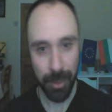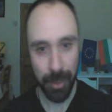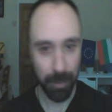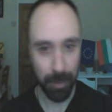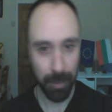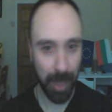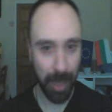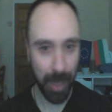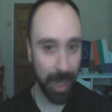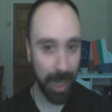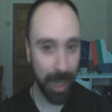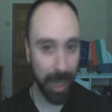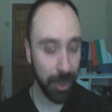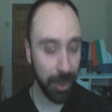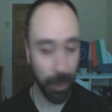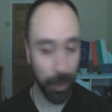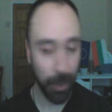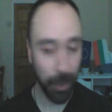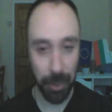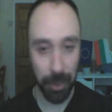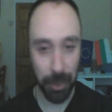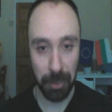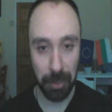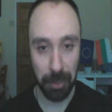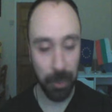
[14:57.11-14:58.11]
blade or
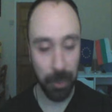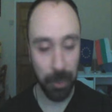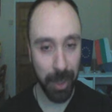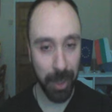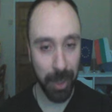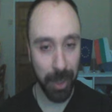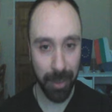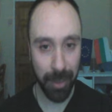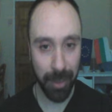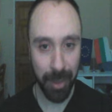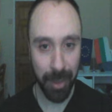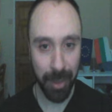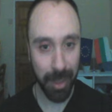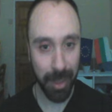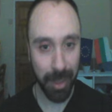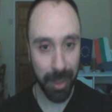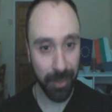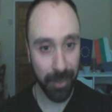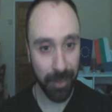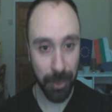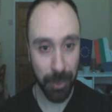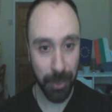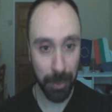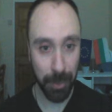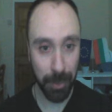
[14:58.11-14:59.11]
you do anything,
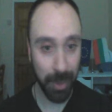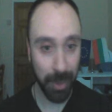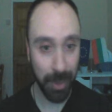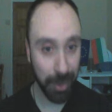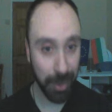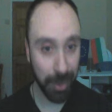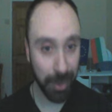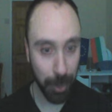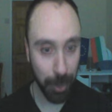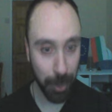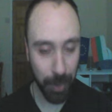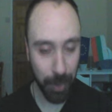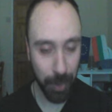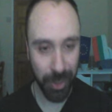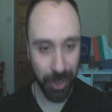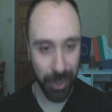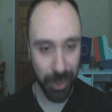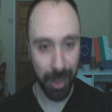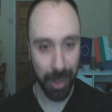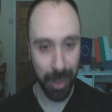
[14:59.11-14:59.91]
gives you another 2% life,